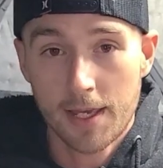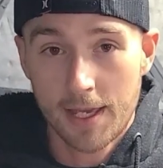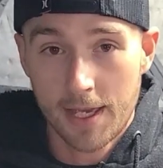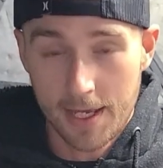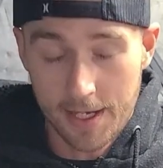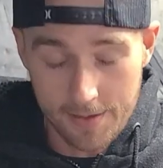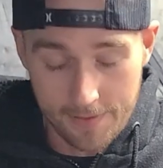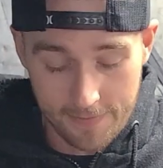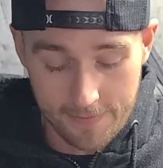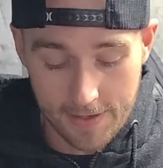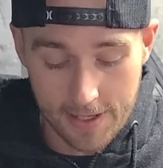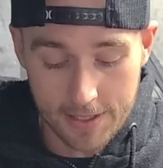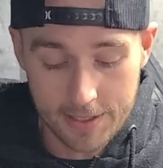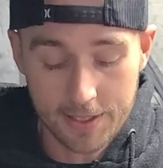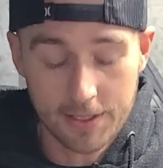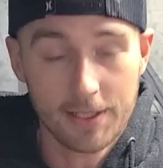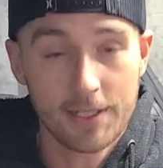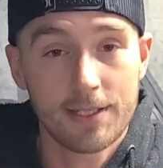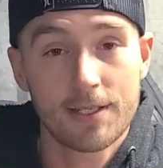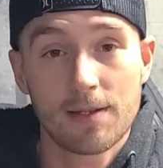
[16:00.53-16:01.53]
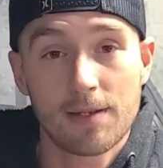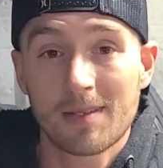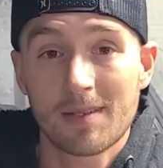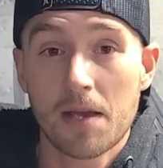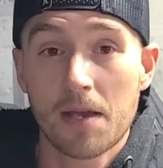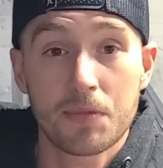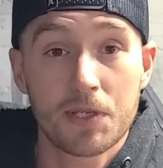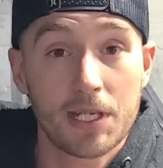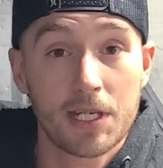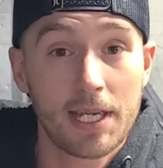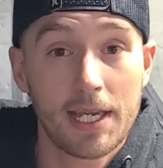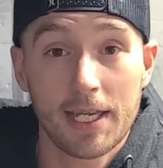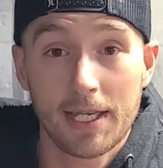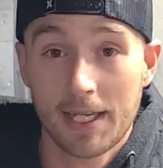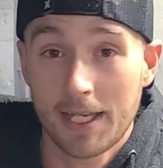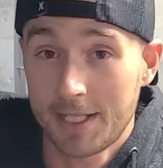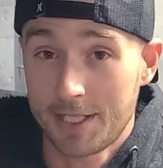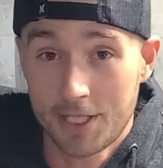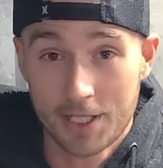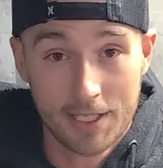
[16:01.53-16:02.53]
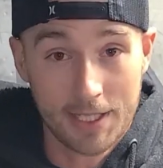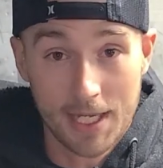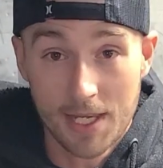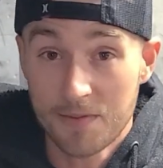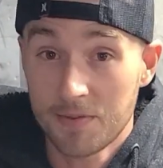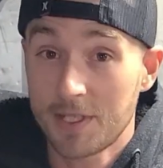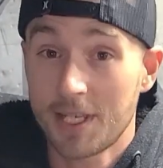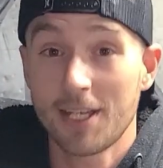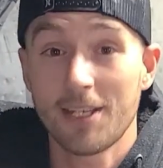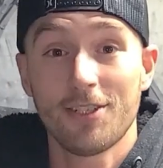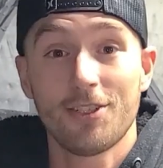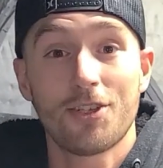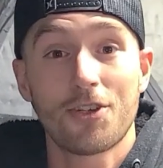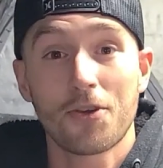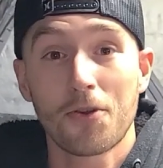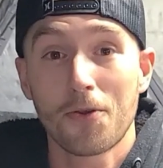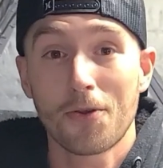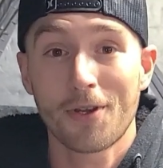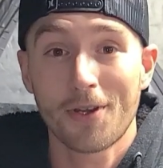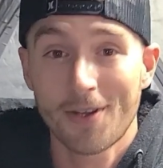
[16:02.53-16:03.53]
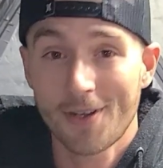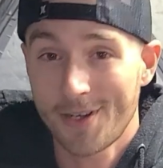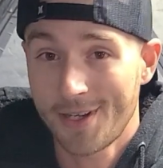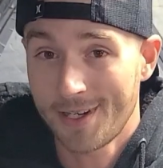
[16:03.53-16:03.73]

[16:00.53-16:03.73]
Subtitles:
And eventually, sometimes it just keeps getting shorter.